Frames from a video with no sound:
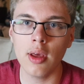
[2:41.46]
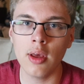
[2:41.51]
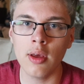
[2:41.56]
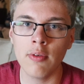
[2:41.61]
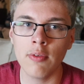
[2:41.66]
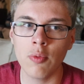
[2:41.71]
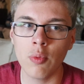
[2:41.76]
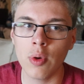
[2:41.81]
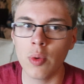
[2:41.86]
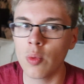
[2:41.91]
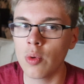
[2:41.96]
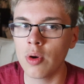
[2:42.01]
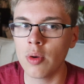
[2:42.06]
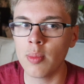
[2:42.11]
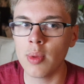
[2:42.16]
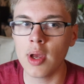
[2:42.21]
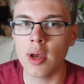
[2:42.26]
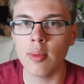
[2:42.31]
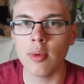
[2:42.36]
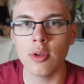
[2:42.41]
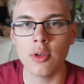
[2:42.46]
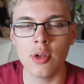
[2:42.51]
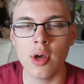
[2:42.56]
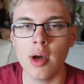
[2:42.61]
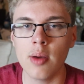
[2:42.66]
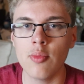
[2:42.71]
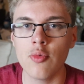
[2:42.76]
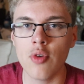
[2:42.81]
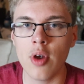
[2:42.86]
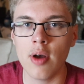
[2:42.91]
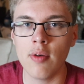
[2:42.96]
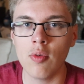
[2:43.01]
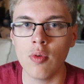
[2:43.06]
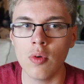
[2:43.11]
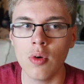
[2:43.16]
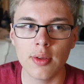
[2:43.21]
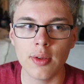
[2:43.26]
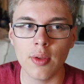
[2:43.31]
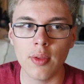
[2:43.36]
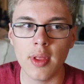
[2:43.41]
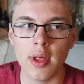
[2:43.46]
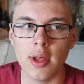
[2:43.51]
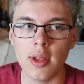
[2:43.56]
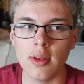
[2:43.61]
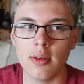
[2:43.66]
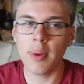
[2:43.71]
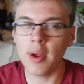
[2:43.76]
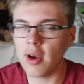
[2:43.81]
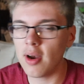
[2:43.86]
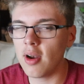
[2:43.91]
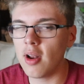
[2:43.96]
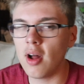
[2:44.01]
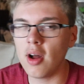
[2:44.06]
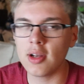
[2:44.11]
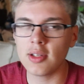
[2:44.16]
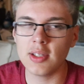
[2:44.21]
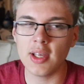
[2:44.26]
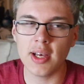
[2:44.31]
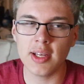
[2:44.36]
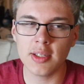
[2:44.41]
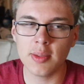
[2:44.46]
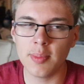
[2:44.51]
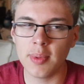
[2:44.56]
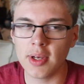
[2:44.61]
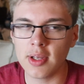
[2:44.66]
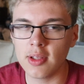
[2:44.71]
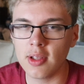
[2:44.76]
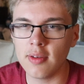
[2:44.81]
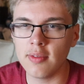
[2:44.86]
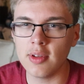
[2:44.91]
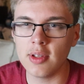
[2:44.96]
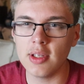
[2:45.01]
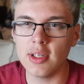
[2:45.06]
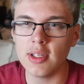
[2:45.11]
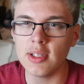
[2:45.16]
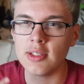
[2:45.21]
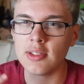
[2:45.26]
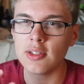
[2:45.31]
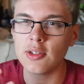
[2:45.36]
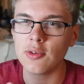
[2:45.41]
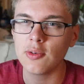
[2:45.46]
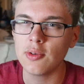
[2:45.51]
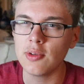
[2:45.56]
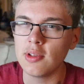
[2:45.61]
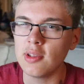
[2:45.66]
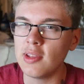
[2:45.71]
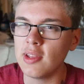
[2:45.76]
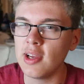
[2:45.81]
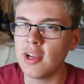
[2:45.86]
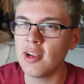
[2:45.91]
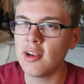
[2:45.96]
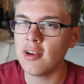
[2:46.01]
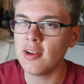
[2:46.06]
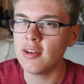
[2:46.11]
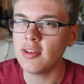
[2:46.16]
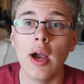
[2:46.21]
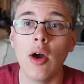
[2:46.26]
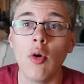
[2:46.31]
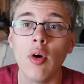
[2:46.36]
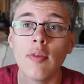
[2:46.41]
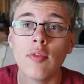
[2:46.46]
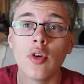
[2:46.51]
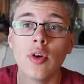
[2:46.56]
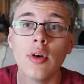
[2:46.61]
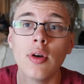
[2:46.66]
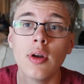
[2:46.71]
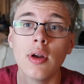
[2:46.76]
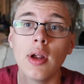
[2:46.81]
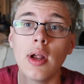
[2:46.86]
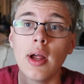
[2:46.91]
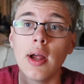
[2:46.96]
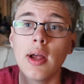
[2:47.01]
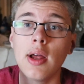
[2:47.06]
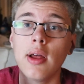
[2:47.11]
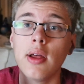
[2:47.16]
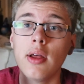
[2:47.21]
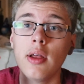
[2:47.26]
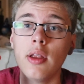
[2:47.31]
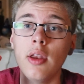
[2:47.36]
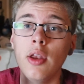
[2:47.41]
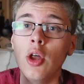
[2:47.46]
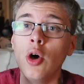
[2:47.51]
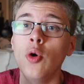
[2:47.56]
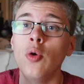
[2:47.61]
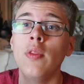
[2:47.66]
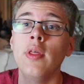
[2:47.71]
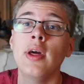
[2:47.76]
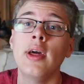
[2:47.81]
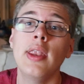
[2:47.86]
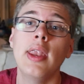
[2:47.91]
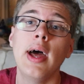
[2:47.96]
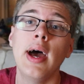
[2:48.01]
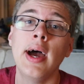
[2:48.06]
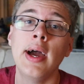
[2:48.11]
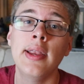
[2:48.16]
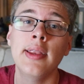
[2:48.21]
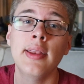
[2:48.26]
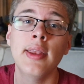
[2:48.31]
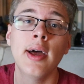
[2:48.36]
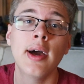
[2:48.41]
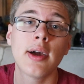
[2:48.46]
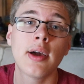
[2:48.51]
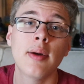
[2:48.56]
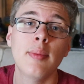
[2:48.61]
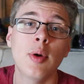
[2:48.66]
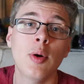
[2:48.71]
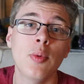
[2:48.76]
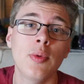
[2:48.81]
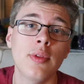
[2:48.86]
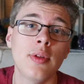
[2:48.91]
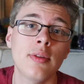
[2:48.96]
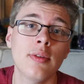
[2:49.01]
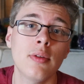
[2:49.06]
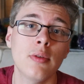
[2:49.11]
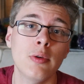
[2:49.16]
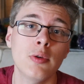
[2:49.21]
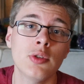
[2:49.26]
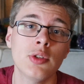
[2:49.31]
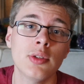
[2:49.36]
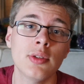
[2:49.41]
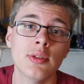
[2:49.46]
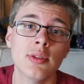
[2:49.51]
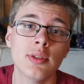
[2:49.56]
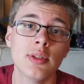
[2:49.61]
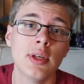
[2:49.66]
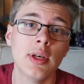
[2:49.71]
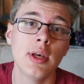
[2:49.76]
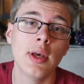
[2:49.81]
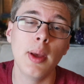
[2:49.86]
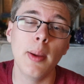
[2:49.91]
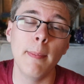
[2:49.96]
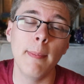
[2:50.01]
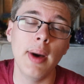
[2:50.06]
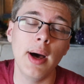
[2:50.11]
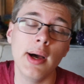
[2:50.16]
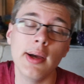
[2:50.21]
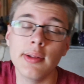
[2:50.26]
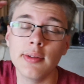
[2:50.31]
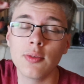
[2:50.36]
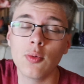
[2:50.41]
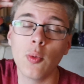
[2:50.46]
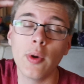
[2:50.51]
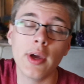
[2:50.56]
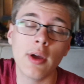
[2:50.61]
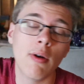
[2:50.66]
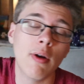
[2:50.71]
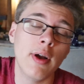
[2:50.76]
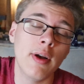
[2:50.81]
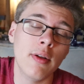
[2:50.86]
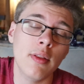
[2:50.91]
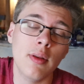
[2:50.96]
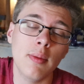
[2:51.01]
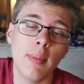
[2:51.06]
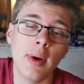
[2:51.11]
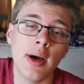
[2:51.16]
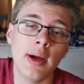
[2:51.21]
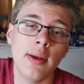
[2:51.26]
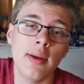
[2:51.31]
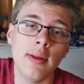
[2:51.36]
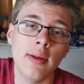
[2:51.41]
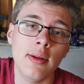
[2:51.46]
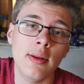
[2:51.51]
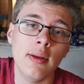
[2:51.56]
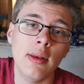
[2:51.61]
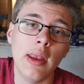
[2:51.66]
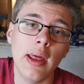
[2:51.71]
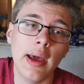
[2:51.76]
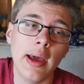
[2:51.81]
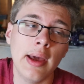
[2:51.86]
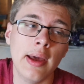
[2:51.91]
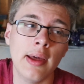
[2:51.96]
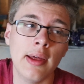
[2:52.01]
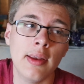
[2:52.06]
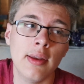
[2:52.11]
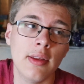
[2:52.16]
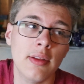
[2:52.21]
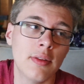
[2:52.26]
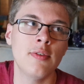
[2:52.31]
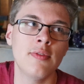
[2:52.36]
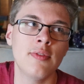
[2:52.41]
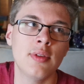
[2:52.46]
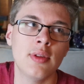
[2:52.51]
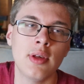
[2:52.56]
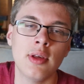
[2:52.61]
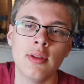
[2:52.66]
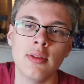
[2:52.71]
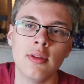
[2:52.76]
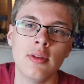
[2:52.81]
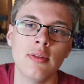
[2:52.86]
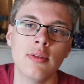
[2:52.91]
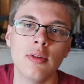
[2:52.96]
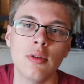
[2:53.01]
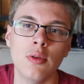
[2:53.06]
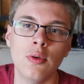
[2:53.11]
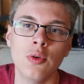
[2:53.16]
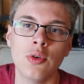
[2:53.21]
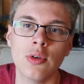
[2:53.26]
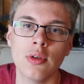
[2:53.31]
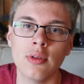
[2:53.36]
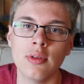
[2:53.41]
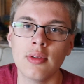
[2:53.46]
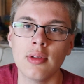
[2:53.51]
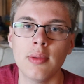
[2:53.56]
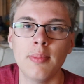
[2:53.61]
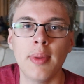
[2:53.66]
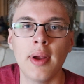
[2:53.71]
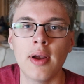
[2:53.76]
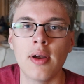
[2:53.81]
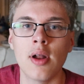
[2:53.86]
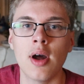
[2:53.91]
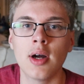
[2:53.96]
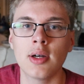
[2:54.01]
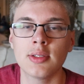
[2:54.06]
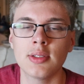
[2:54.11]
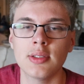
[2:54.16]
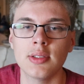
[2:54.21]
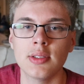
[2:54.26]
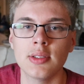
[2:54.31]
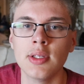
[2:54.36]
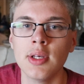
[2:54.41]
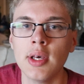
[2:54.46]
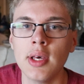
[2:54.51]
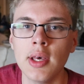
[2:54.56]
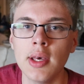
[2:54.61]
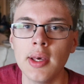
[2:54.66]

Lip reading: if we were to be able to time travel, so that paradox aspect of it isn't really there. However, know that I did not come up with these solutions. Mine's way greater than mine did, and you've seen these solutions and paradoxes